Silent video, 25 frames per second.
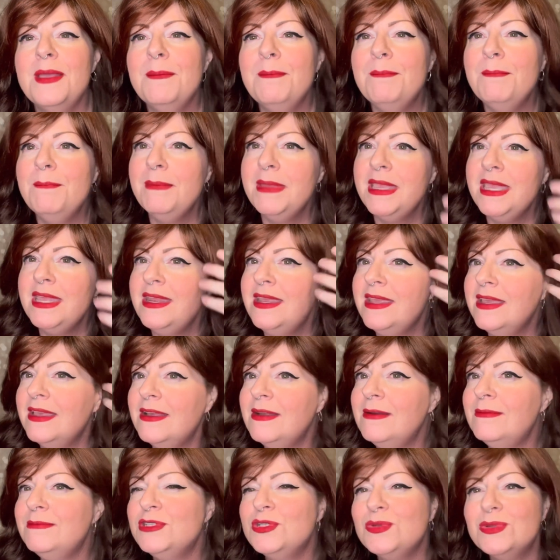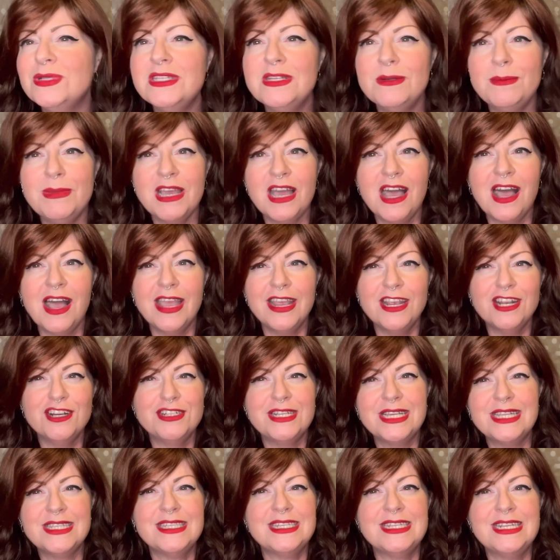medium to a little bit higher
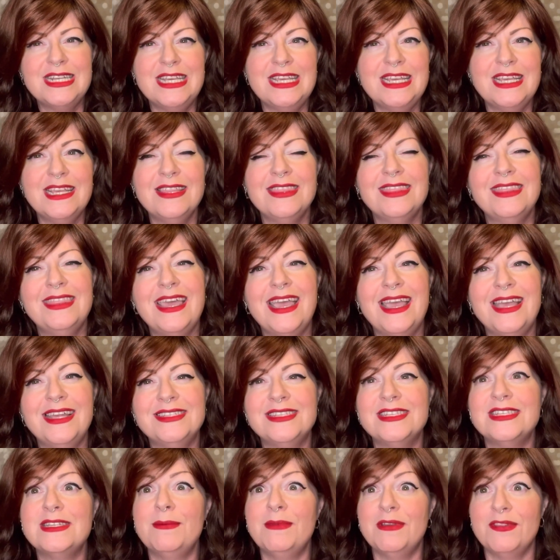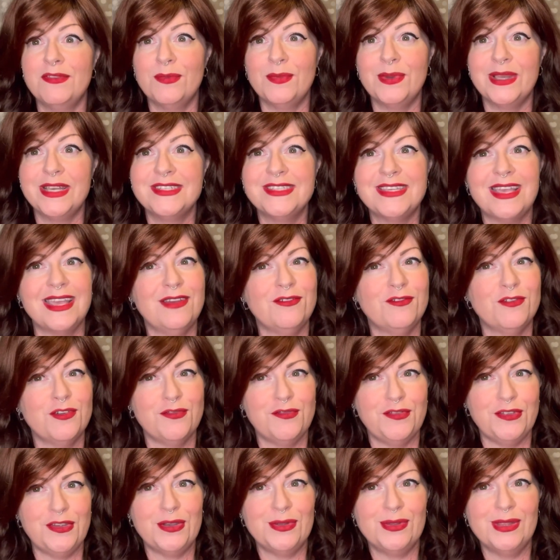density than some of the wigs I've
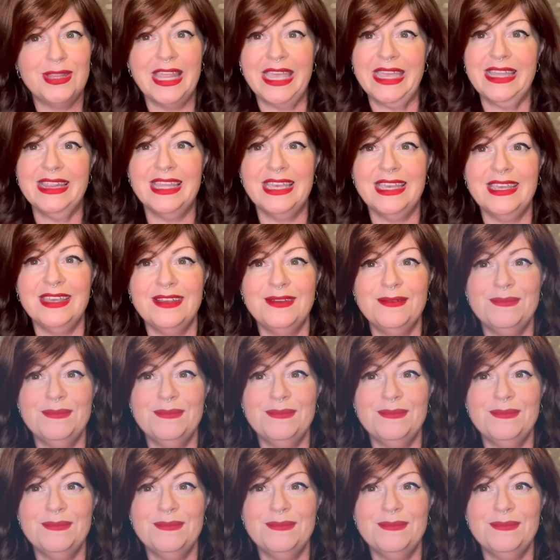reviewed lately.